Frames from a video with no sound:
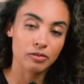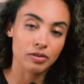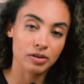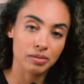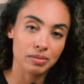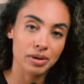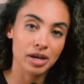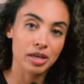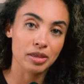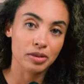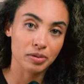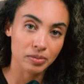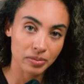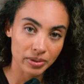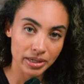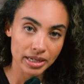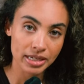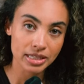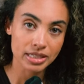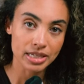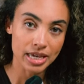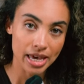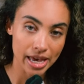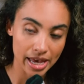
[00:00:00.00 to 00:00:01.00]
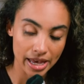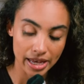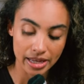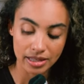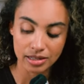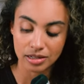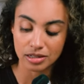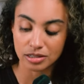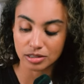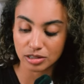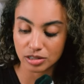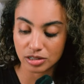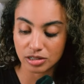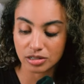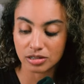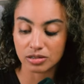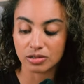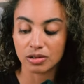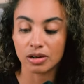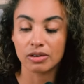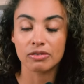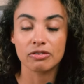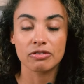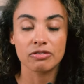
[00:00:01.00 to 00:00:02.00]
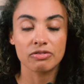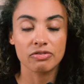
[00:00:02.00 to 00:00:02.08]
from 310 to